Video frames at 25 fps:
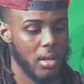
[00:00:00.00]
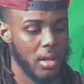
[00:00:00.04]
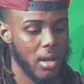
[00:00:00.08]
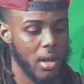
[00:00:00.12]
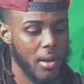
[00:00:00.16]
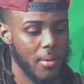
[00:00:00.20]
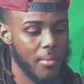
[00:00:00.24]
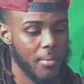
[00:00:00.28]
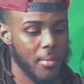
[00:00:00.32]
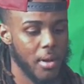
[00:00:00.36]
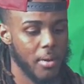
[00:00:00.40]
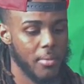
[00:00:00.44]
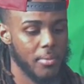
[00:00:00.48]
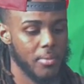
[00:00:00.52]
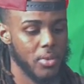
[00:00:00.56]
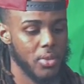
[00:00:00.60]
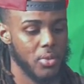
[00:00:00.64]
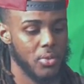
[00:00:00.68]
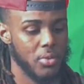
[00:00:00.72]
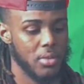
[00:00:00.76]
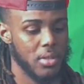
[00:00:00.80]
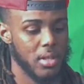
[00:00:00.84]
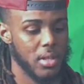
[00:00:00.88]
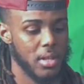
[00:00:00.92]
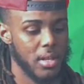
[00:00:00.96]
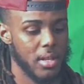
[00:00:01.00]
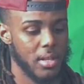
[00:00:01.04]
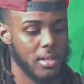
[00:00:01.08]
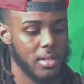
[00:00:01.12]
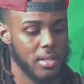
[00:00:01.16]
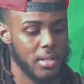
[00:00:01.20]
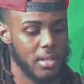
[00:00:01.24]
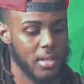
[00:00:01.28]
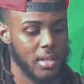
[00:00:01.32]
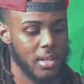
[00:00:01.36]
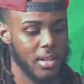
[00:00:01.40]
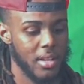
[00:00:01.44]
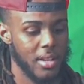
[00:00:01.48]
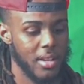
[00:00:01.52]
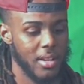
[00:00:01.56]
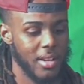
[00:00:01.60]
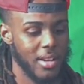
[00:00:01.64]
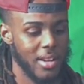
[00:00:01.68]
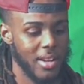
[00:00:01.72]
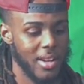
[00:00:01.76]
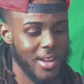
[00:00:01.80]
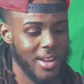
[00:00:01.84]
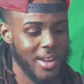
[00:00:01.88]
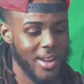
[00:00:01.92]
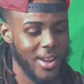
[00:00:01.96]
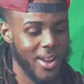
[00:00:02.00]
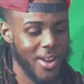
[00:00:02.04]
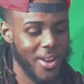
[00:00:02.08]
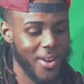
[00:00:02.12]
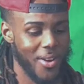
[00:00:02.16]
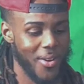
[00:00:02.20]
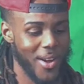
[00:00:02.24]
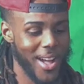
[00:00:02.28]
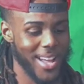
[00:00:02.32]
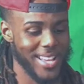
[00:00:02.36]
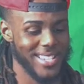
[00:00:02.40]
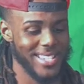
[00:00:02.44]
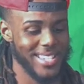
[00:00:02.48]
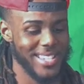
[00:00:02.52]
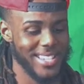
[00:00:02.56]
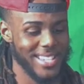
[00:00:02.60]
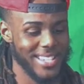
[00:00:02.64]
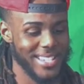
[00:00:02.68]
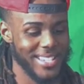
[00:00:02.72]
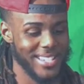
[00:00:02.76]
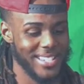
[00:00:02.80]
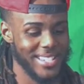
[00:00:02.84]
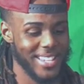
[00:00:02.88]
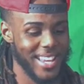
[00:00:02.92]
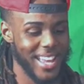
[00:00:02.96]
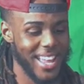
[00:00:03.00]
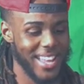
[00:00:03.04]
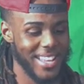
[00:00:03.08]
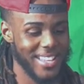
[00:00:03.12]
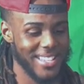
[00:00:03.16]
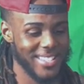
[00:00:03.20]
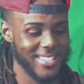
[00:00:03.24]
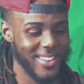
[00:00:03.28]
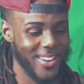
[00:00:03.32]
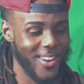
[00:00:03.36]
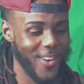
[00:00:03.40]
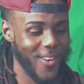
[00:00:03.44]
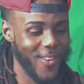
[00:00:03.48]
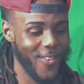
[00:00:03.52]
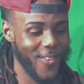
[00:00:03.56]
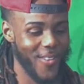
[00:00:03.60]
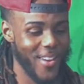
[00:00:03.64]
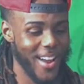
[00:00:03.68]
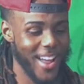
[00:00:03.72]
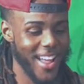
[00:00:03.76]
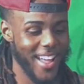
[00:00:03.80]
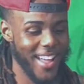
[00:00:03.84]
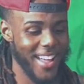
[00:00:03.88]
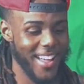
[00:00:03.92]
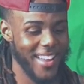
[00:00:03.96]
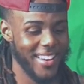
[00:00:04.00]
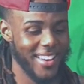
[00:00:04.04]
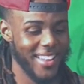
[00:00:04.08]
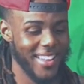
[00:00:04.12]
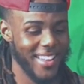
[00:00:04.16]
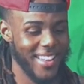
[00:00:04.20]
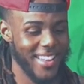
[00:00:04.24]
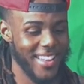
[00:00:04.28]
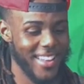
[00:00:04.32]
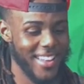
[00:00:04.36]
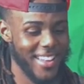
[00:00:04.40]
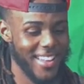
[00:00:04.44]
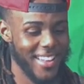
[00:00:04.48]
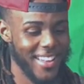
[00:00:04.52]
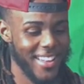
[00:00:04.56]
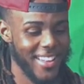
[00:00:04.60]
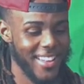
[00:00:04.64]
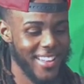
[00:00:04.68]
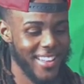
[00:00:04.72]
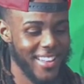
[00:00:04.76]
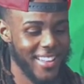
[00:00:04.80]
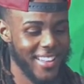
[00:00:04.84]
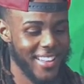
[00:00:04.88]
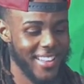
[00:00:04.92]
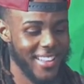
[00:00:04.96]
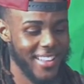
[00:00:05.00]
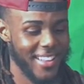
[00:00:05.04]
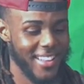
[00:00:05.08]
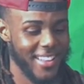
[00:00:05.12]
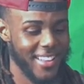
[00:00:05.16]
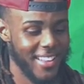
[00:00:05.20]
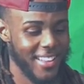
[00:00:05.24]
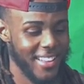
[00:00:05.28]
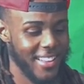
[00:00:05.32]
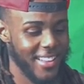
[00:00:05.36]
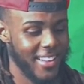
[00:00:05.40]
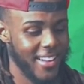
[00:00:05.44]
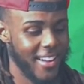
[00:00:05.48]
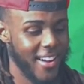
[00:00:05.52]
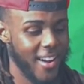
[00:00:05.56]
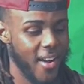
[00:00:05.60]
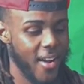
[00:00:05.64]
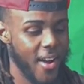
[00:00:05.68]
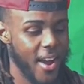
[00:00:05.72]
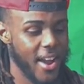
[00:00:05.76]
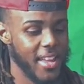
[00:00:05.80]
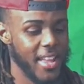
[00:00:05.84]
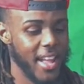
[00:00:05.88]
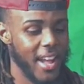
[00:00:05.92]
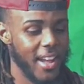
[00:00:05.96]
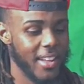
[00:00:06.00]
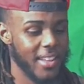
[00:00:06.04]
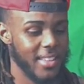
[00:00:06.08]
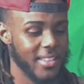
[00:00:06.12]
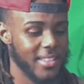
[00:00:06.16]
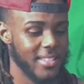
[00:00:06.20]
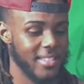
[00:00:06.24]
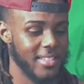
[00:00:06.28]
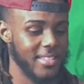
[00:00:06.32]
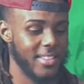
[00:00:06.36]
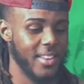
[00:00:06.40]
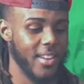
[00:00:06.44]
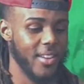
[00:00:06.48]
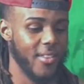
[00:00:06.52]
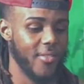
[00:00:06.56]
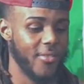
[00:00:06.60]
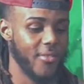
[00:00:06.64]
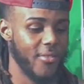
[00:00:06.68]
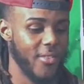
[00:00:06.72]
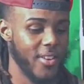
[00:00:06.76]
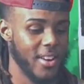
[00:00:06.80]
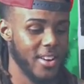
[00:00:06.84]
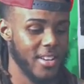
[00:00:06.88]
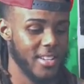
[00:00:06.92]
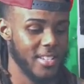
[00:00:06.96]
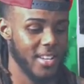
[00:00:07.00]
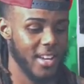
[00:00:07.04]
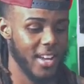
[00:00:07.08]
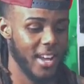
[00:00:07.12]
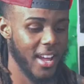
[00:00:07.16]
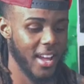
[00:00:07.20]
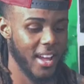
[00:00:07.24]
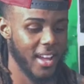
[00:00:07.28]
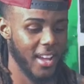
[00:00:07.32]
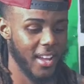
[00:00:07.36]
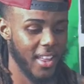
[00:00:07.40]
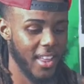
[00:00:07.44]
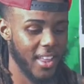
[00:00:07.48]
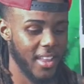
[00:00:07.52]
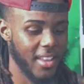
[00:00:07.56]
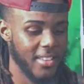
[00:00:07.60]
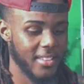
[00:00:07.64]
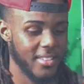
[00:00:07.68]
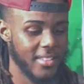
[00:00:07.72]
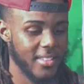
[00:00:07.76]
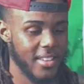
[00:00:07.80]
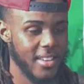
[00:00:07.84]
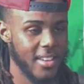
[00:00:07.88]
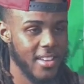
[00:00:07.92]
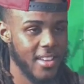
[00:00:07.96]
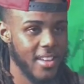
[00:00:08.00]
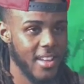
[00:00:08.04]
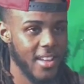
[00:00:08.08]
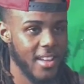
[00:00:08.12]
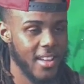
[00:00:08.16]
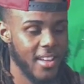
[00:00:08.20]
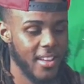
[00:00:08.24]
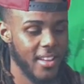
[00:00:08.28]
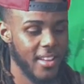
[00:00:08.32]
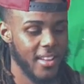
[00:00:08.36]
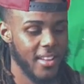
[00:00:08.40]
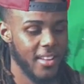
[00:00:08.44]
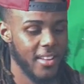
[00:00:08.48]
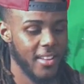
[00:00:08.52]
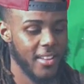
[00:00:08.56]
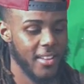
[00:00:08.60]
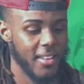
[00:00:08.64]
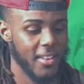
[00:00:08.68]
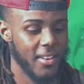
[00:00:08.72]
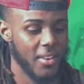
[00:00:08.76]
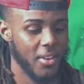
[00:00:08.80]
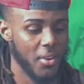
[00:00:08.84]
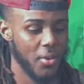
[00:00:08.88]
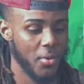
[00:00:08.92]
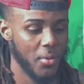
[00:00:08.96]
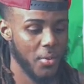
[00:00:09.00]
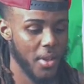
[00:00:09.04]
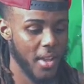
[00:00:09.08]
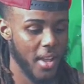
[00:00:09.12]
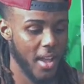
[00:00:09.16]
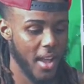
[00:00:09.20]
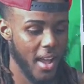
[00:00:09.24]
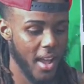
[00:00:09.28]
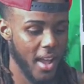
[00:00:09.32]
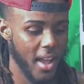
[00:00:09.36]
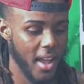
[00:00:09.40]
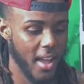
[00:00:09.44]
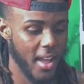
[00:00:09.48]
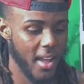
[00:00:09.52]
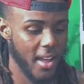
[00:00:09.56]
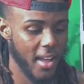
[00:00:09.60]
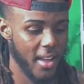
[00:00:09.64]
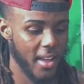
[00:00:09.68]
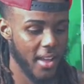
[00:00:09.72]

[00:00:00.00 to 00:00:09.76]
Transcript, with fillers: I'm, I'm new to this. Oh, I see Saints already. All right, y'all get to see it first. I can't see who we got.